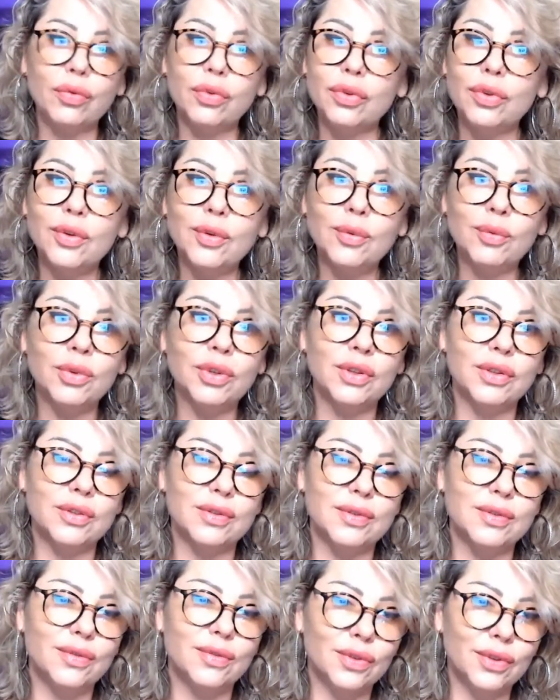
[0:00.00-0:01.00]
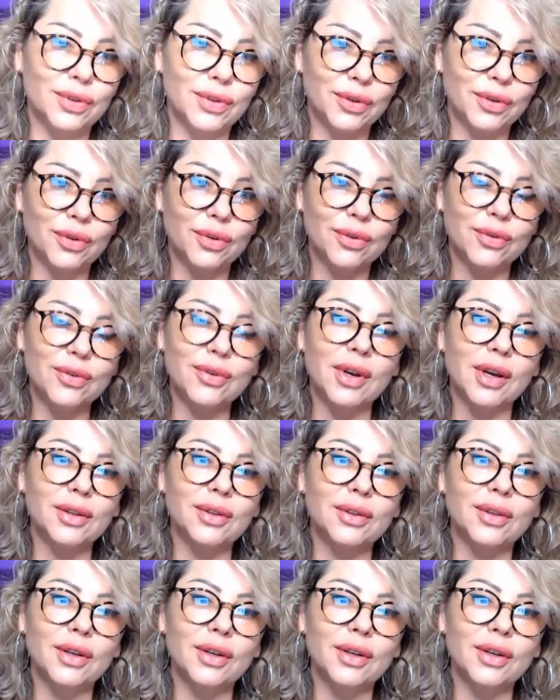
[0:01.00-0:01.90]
40 minutes video, right,